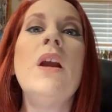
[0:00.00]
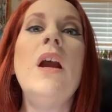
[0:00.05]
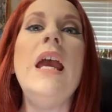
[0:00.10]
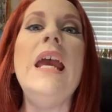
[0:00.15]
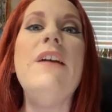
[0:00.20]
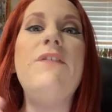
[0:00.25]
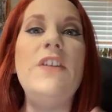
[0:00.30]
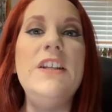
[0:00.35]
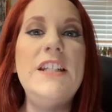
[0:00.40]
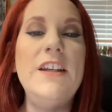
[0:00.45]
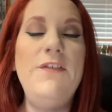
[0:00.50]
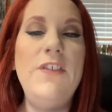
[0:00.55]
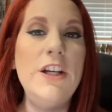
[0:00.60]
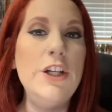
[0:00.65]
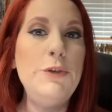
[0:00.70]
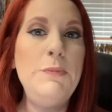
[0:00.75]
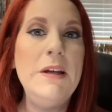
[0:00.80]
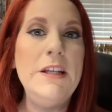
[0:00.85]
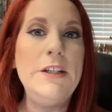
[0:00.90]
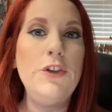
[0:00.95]
If it's a
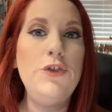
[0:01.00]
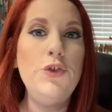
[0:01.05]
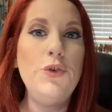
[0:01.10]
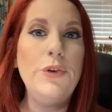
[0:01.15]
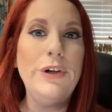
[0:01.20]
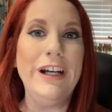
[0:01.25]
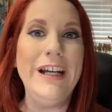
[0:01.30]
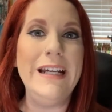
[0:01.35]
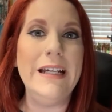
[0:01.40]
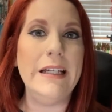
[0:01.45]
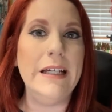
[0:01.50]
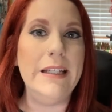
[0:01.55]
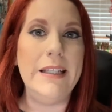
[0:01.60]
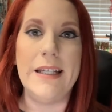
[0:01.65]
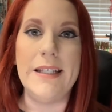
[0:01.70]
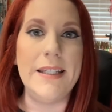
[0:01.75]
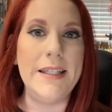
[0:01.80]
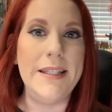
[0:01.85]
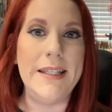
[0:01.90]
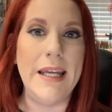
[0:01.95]
finished piece of jewelry, it
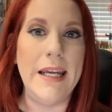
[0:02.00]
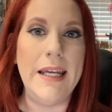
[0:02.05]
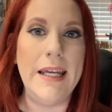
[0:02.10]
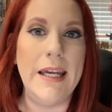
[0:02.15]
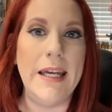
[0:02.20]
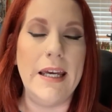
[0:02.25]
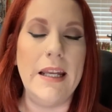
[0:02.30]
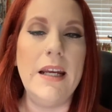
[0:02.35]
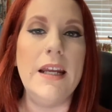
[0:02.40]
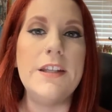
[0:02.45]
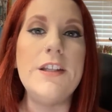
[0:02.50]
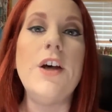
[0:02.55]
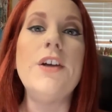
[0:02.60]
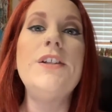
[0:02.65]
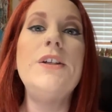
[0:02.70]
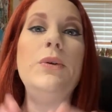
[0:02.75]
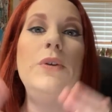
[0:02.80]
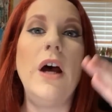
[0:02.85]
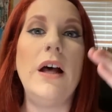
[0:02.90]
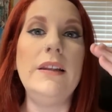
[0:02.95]
doesn't say kit. It's
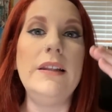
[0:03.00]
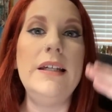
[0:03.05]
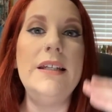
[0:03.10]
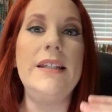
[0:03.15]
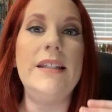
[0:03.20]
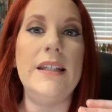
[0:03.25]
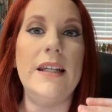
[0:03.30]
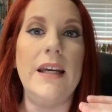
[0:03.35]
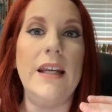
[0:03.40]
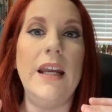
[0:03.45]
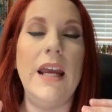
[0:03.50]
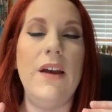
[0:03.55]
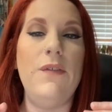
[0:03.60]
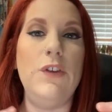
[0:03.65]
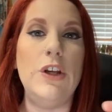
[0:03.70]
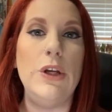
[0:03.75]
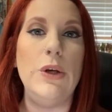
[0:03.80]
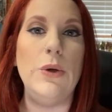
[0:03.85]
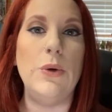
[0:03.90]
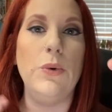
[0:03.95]
also not listed
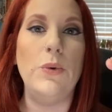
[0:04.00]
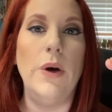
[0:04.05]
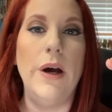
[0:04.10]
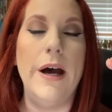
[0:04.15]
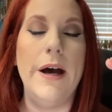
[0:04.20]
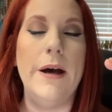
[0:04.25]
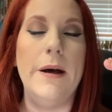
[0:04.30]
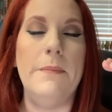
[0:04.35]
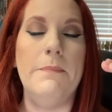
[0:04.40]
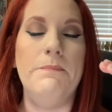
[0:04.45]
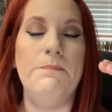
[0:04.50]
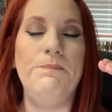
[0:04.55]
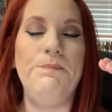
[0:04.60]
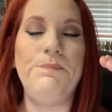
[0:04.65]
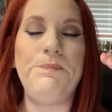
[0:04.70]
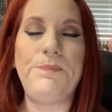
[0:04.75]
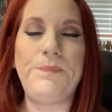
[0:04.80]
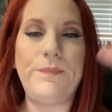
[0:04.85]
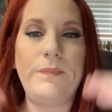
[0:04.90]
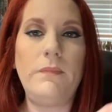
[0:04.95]
if you, um,
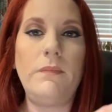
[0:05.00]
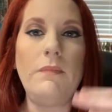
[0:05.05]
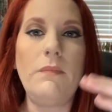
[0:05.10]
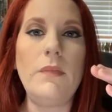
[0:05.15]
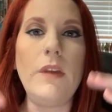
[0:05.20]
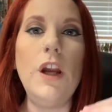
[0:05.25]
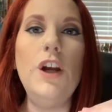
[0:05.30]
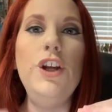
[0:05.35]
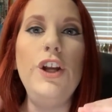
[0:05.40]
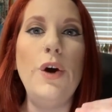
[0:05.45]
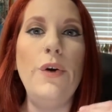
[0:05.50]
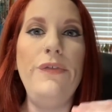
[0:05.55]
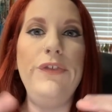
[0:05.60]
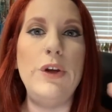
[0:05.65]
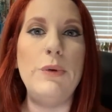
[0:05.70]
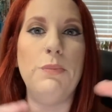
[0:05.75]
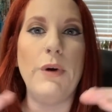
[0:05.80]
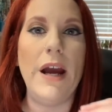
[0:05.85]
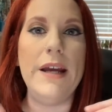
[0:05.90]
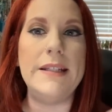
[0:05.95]
you know, if
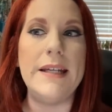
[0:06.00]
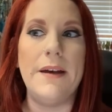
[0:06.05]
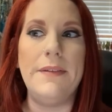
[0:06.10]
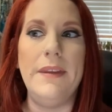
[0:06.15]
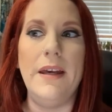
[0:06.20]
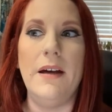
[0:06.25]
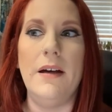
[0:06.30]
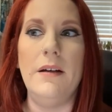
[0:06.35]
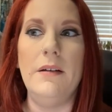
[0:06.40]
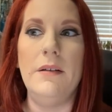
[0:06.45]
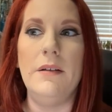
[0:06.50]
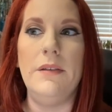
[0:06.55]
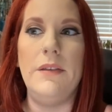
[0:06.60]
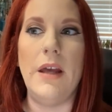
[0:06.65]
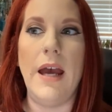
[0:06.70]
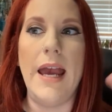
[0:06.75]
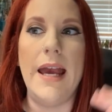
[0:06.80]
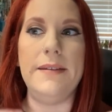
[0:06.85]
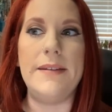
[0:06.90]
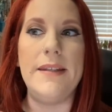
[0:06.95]
you break down the,
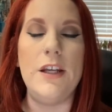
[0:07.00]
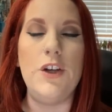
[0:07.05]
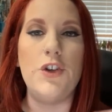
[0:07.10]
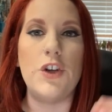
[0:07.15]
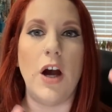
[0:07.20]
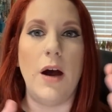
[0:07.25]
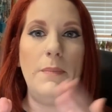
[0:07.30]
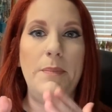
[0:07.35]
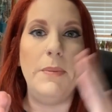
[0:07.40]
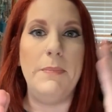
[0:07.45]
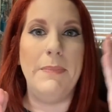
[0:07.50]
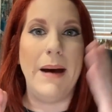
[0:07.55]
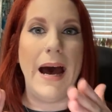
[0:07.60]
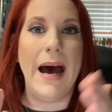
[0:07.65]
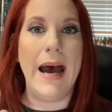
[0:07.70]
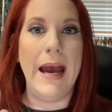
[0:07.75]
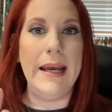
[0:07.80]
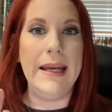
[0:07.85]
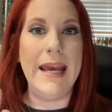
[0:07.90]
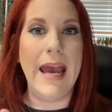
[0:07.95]
the Etsy shop
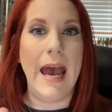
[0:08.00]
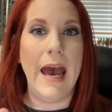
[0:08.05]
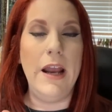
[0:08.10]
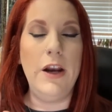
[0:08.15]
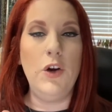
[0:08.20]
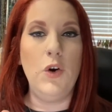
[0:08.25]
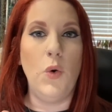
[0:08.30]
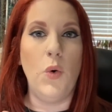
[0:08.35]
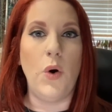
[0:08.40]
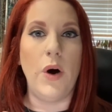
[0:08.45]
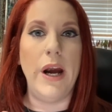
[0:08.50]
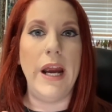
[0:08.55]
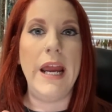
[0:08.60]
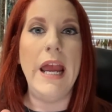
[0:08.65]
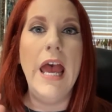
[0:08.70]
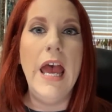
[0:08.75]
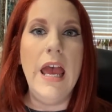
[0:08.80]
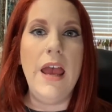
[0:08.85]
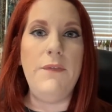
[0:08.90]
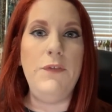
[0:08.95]
by category.
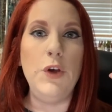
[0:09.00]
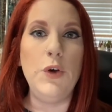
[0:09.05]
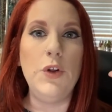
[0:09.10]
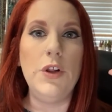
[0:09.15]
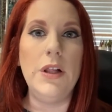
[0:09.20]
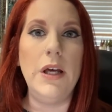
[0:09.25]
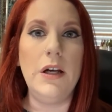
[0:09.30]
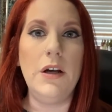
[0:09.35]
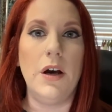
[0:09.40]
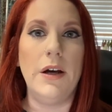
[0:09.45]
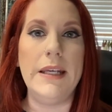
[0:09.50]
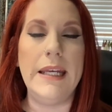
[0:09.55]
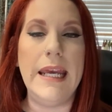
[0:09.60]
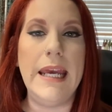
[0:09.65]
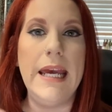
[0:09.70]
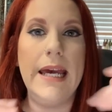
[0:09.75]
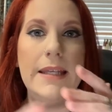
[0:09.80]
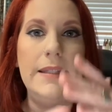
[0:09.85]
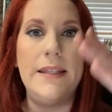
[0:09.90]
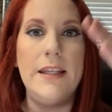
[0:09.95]
If you click on
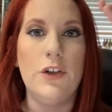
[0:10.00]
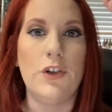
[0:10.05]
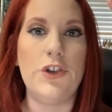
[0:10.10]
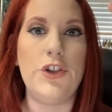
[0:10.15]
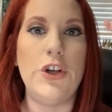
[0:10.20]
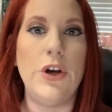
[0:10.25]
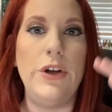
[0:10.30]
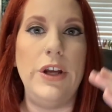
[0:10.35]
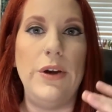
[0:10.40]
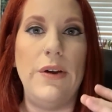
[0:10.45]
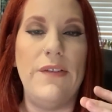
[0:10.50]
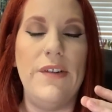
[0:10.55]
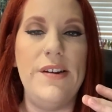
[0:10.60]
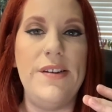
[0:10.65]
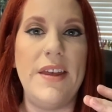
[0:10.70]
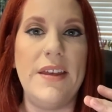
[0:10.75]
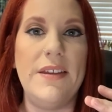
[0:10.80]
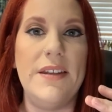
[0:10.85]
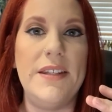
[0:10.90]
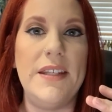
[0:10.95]
kits, it'll show you
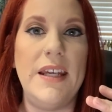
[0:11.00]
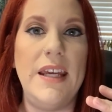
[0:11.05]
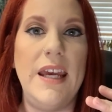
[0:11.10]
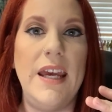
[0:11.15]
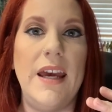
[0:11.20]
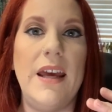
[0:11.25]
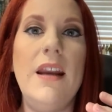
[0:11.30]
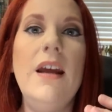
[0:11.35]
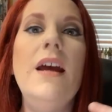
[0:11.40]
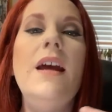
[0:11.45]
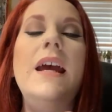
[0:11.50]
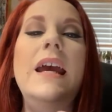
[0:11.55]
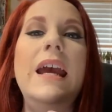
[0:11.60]
everything that's a kit.